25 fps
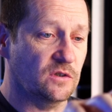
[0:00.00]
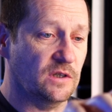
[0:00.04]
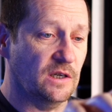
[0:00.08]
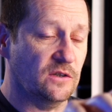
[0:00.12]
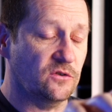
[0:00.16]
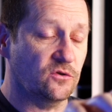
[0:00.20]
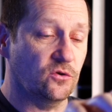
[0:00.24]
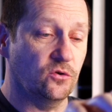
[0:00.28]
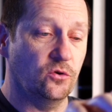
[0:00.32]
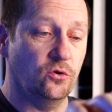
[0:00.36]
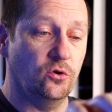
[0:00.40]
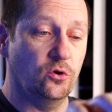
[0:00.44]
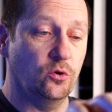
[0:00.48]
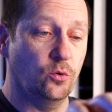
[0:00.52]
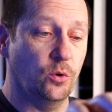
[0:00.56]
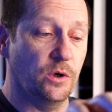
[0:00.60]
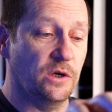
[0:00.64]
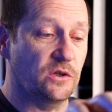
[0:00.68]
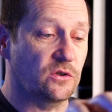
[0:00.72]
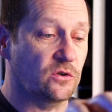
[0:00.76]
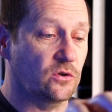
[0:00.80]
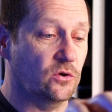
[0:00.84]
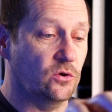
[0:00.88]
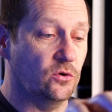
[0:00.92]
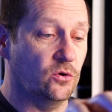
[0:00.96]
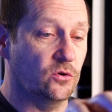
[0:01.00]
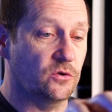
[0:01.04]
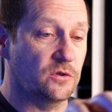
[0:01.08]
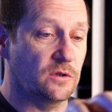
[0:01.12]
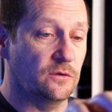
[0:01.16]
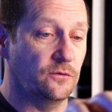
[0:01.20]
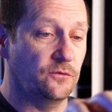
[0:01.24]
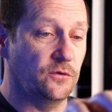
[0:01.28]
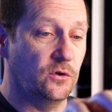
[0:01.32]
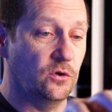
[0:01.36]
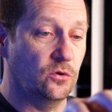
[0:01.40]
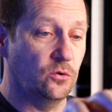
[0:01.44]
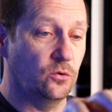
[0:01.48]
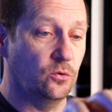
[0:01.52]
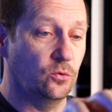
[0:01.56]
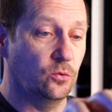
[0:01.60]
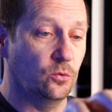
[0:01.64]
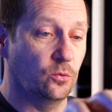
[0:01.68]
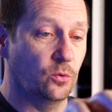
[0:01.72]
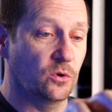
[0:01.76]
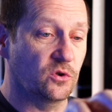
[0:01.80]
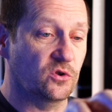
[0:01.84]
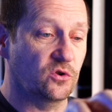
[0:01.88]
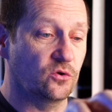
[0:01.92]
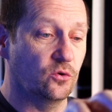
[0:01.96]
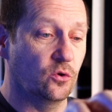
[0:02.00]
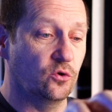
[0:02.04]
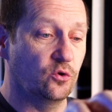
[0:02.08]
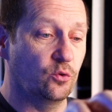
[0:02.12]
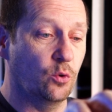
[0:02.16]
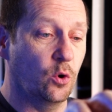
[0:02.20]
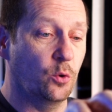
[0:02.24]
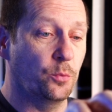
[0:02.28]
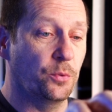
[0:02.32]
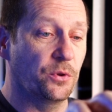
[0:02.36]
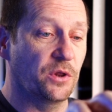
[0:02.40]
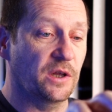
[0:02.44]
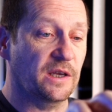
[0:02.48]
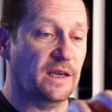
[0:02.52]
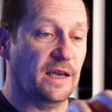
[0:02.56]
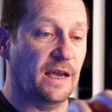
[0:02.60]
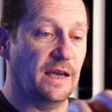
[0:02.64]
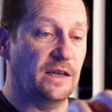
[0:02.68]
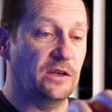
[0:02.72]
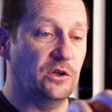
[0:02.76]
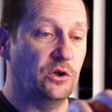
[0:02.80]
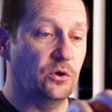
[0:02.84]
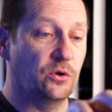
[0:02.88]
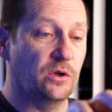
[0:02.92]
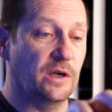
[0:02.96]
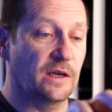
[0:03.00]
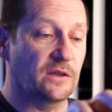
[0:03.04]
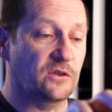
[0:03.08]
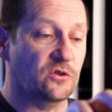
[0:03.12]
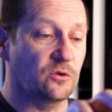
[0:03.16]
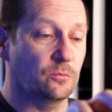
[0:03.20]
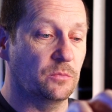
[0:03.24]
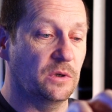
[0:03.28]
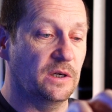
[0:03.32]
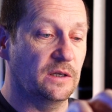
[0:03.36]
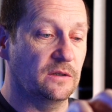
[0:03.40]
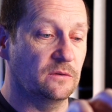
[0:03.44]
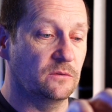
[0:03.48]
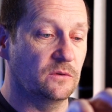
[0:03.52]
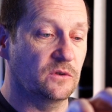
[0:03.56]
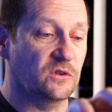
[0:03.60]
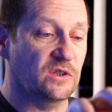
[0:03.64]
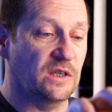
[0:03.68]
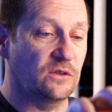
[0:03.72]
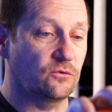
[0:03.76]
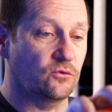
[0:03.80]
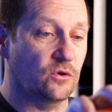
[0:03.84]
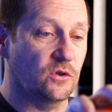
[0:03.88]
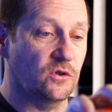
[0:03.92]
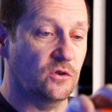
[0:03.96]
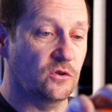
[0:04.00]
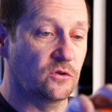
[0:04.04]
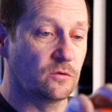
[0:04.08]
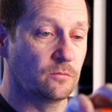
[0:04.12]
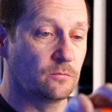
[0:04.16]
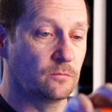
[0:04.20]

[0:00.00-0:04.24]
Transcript: That's always good. As soon as you open the can, you get some citrus.